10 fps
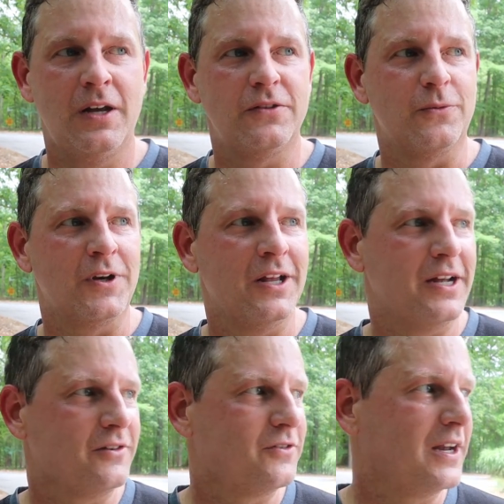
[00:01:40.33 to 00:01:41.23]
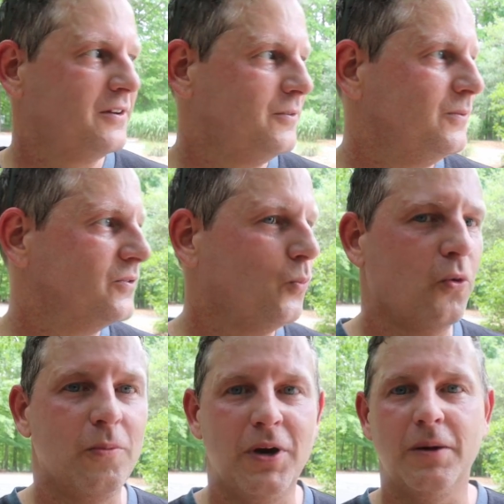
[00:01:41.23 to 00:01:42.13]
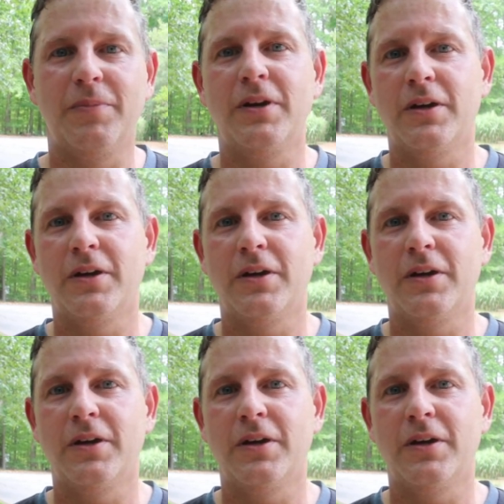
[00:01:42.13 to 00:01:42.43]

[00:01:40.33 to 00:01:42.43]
So what I like to try to do is warm up